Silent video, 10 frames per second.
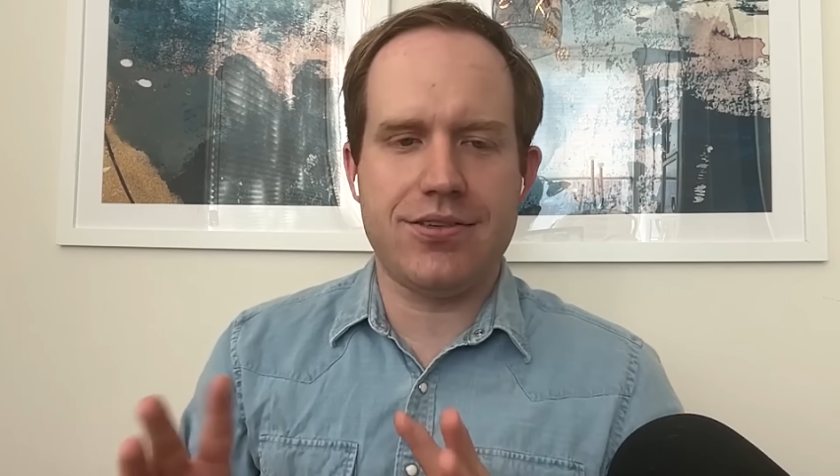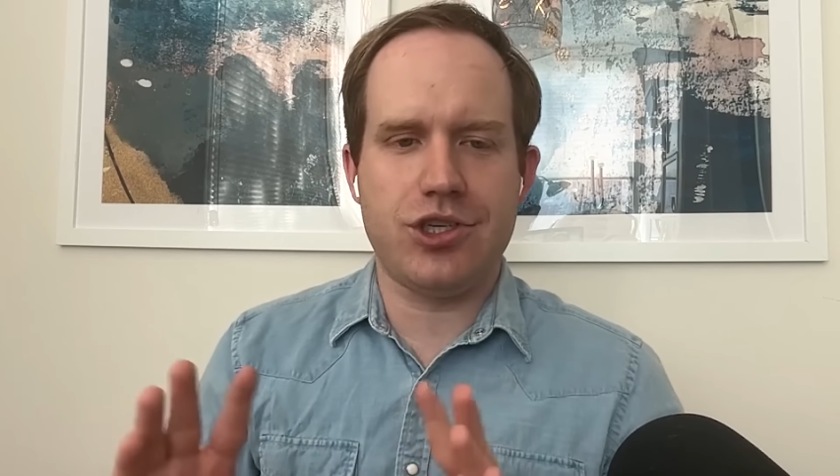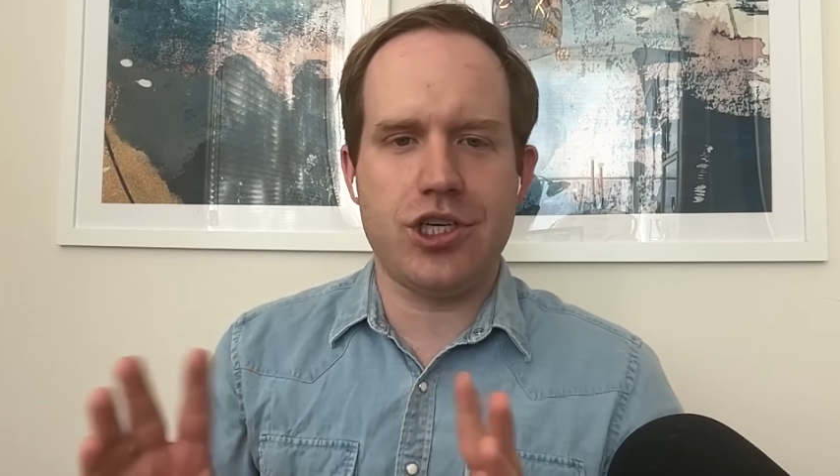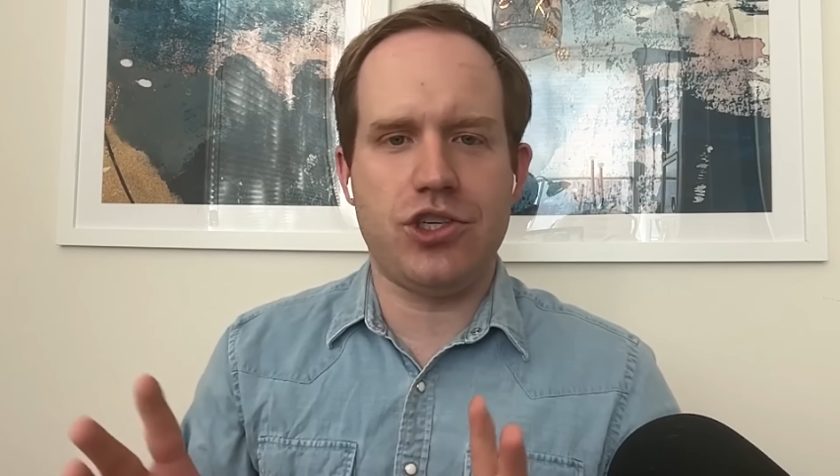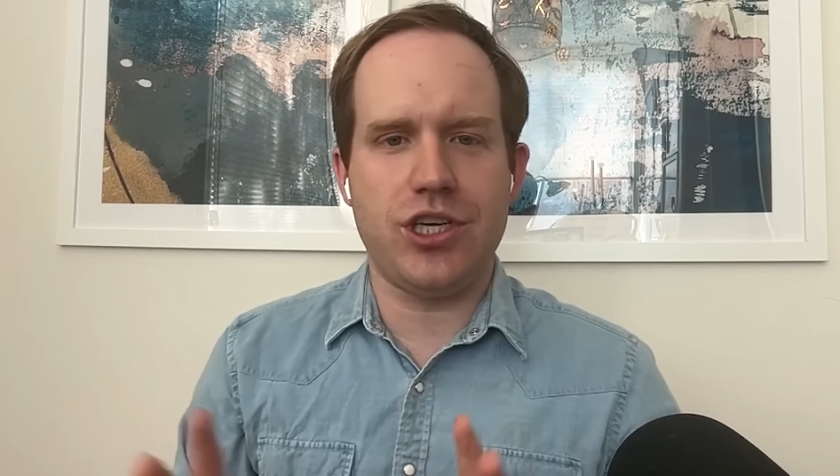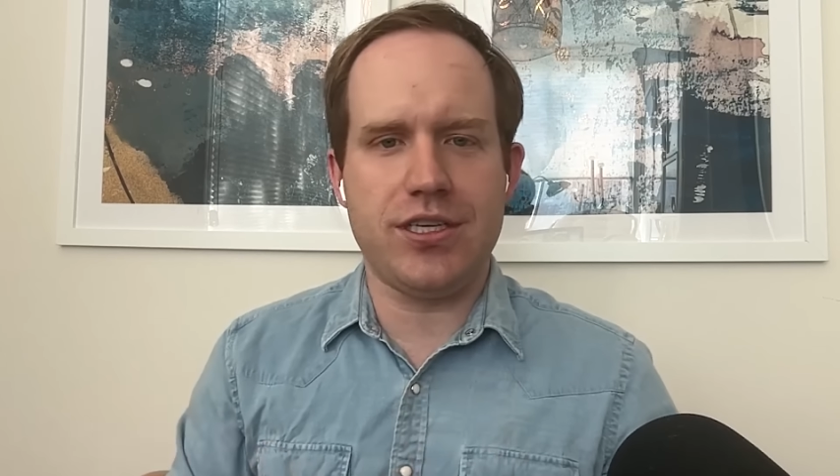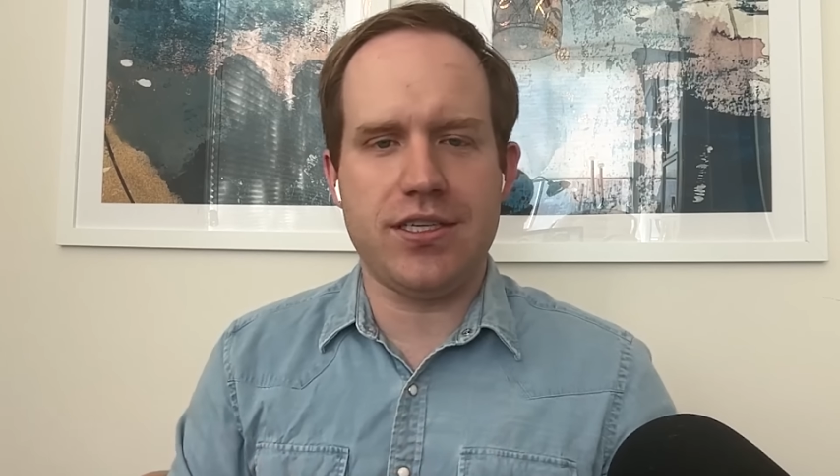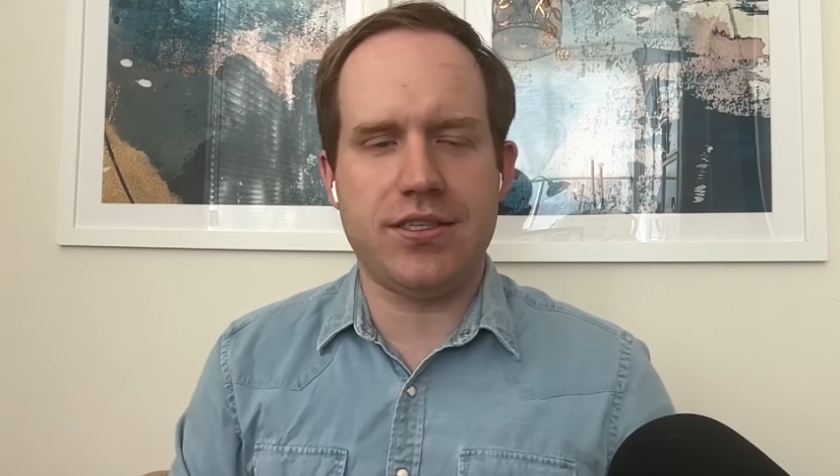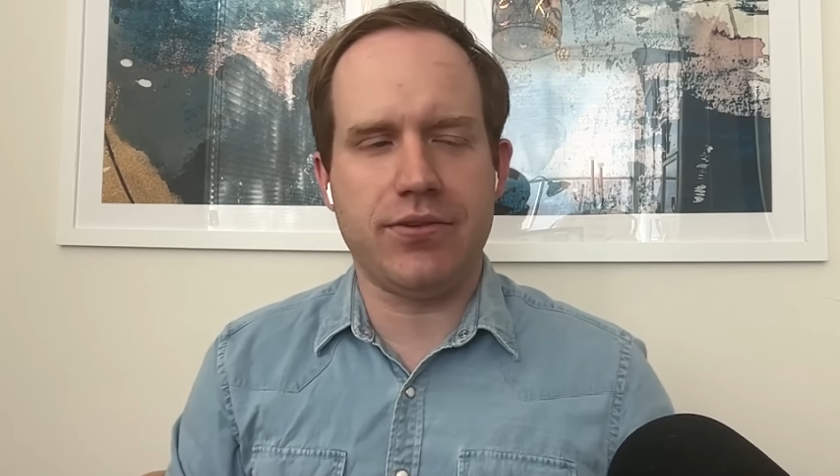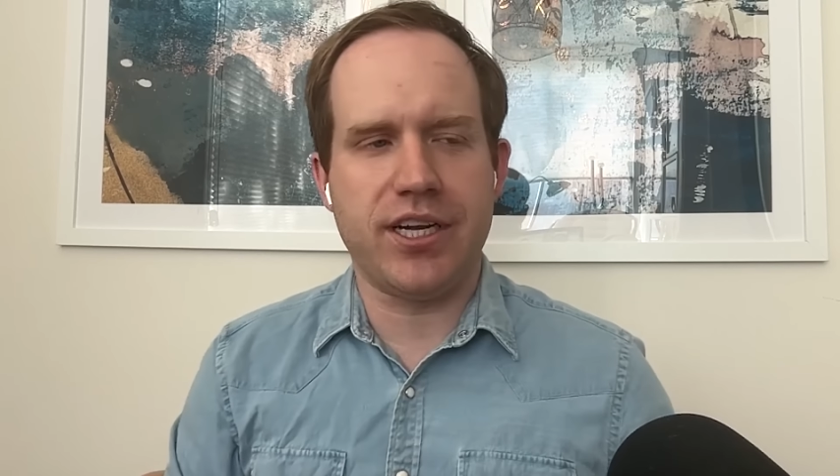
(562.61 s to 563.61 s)
she
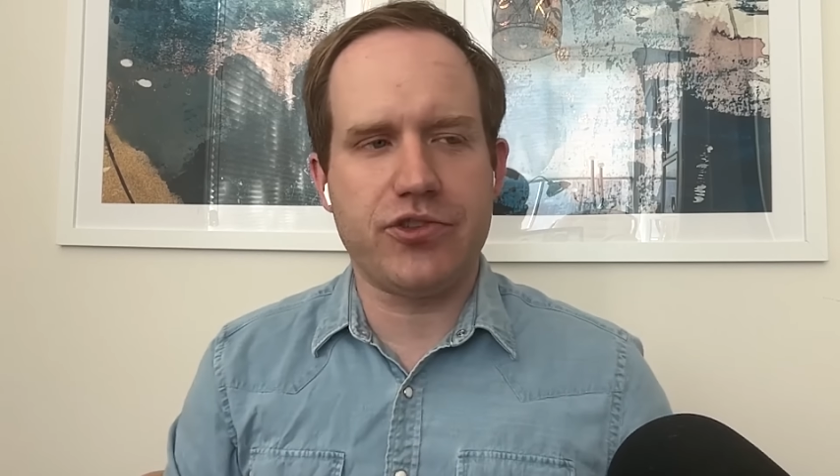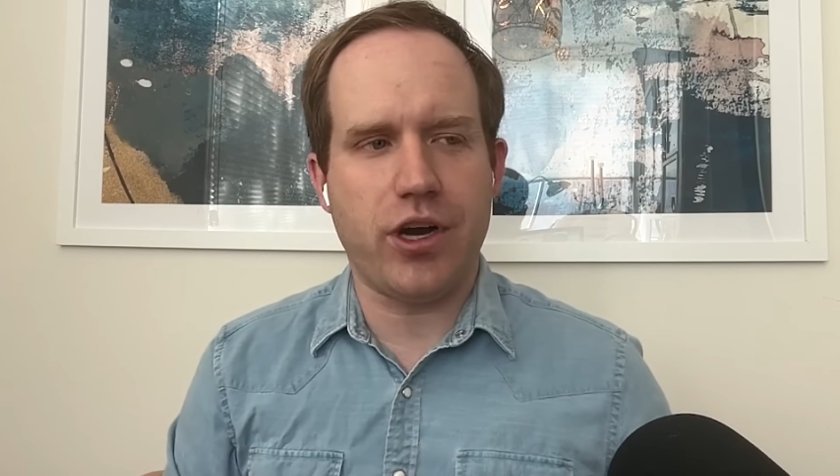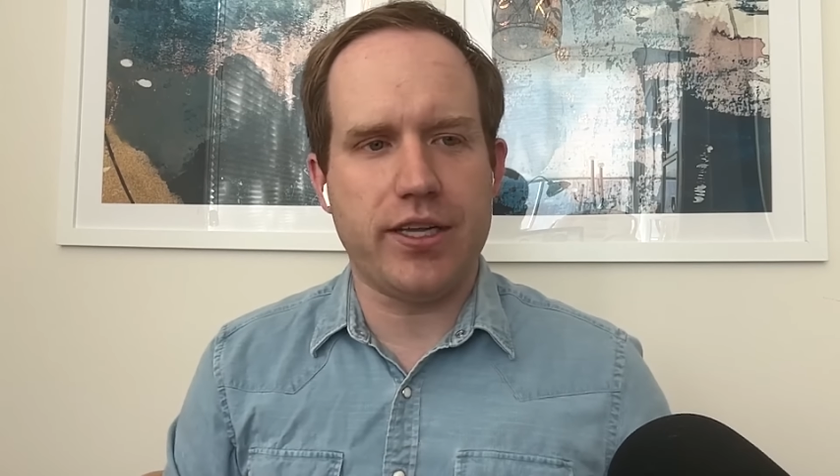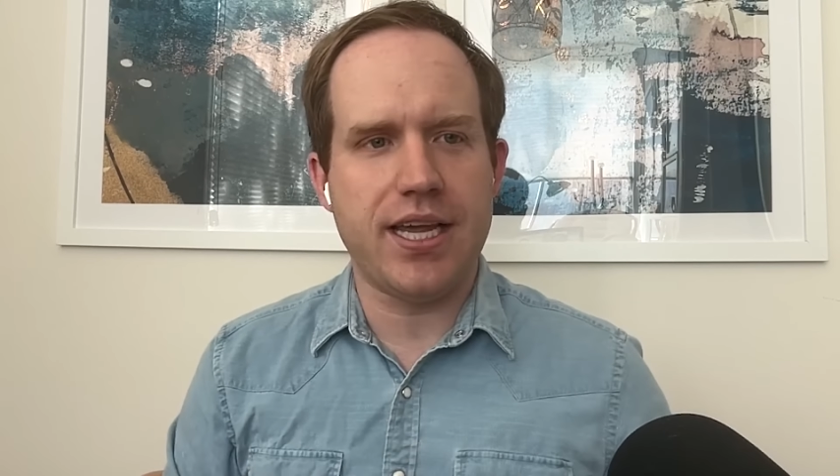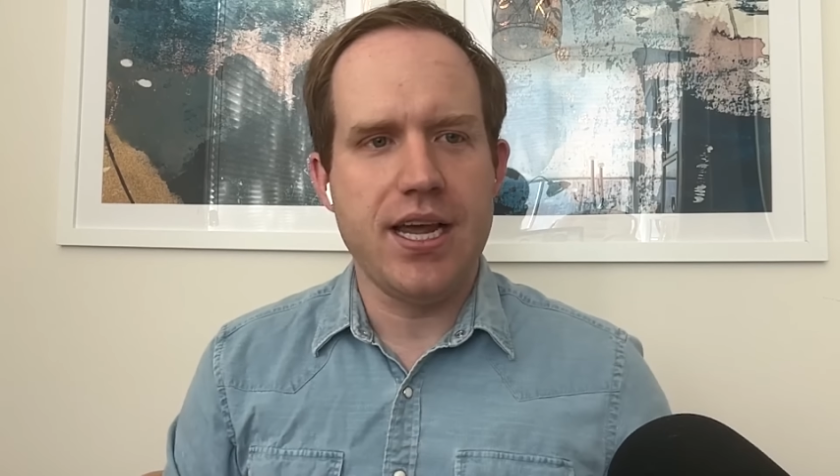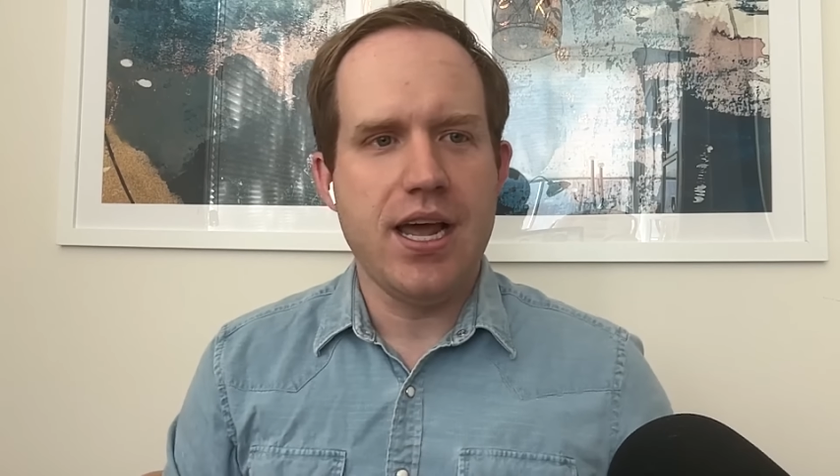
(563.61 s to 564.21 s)
DC restaurants,